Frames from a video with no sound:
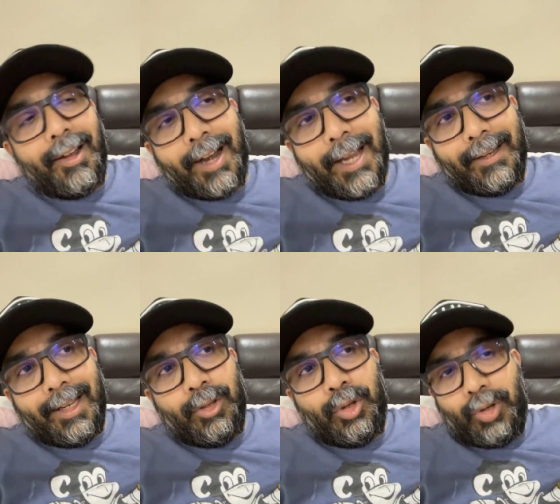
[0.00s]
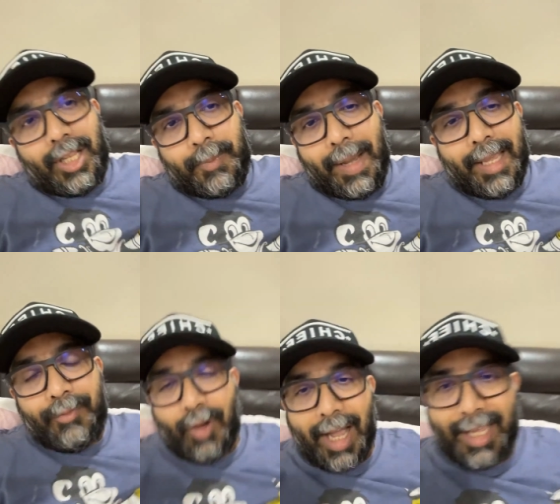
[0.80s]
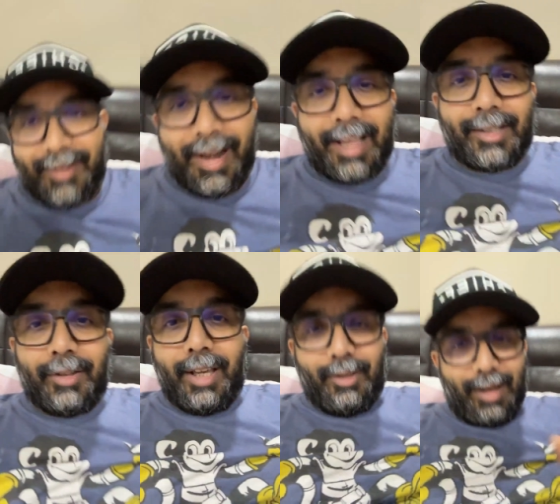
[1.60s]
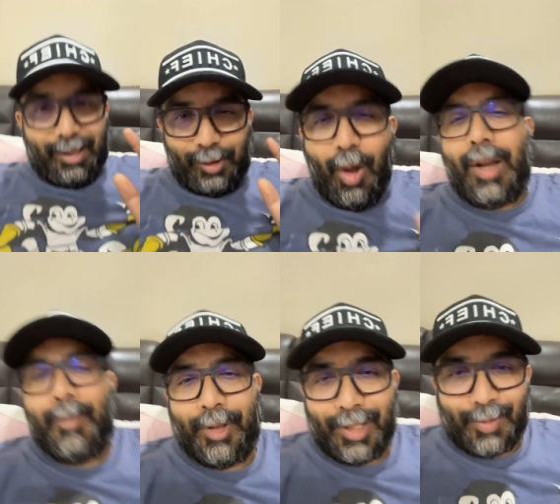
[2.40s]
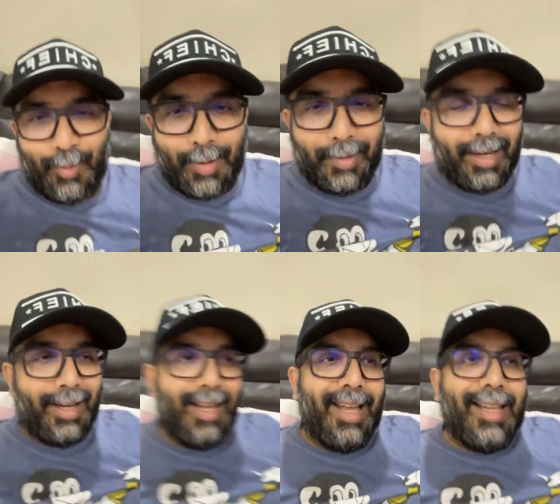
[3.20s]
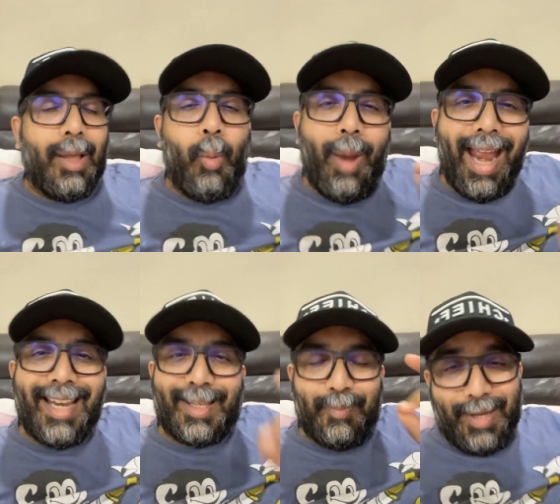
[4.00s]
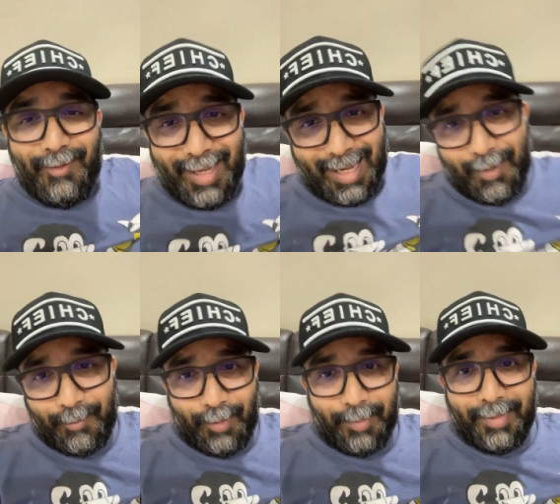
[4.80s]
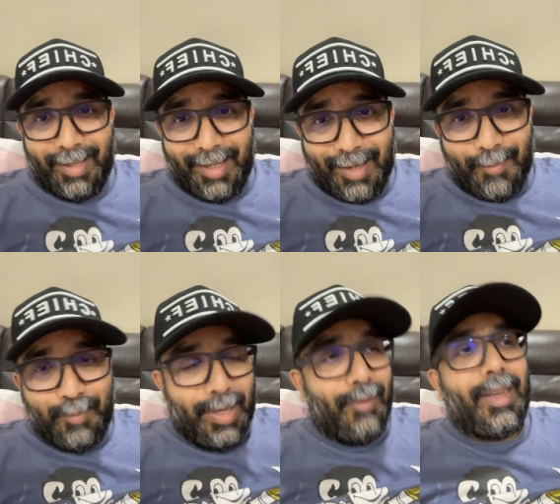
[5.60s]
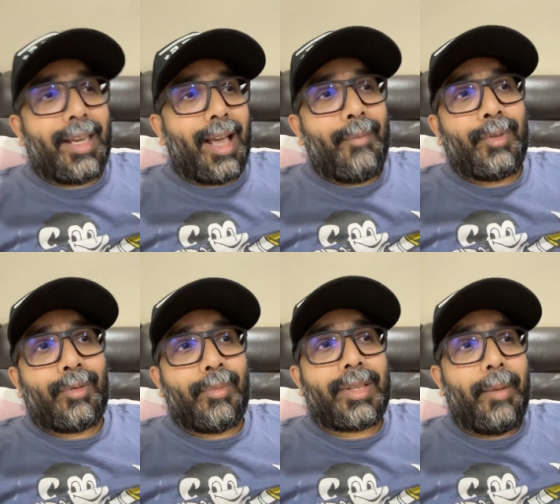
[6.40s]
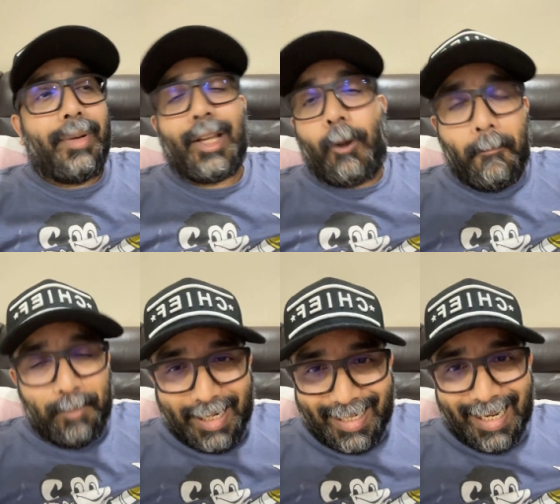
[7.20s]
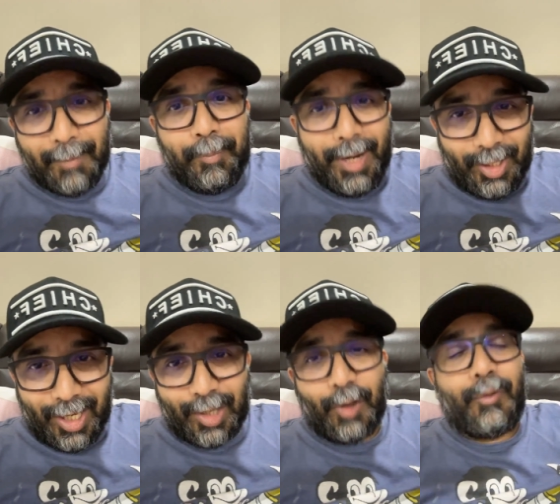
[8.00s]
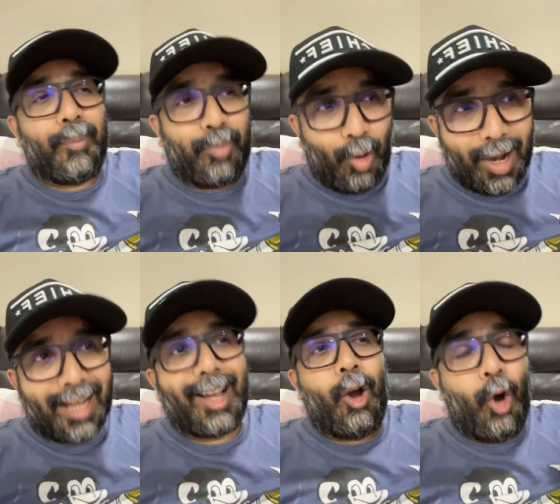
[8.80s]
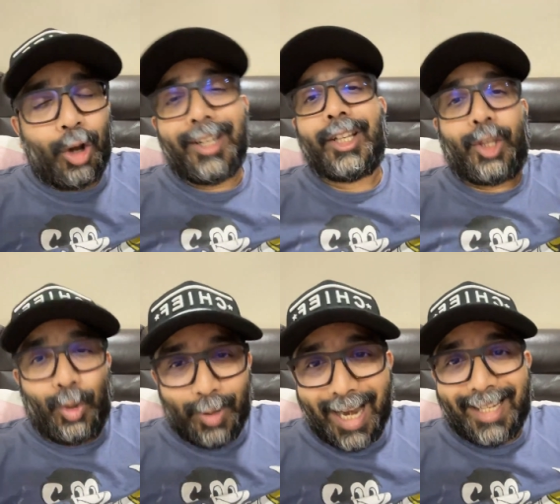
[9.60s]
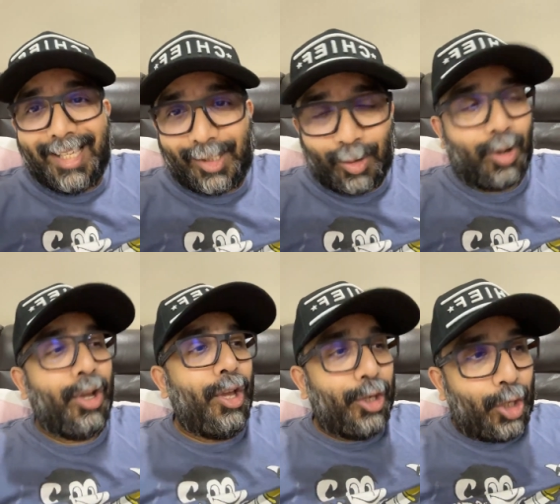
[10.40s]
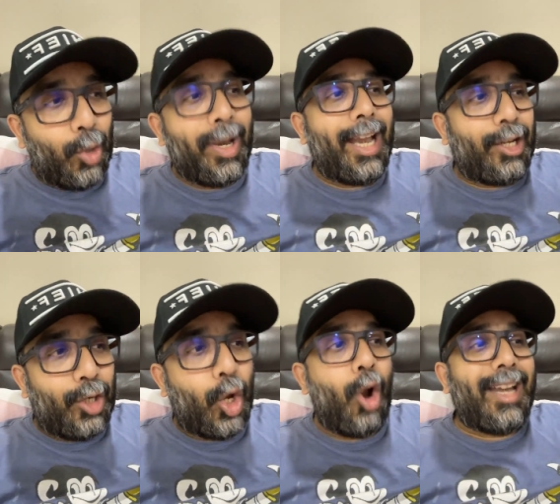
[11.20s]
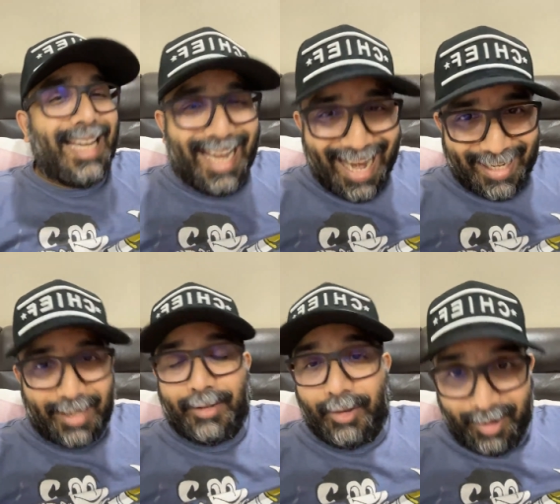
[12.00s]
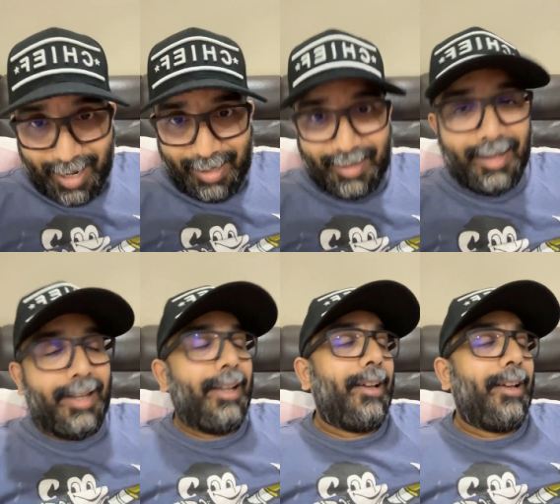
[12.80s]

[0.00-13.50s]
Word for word: All right. And you should aspire for higher ranks. Okay. So let's talk about this for one minute. Now, where does BV come from? BV comes from somebody completing a purchase of a product on the QNet eStore, qnet.net, correct?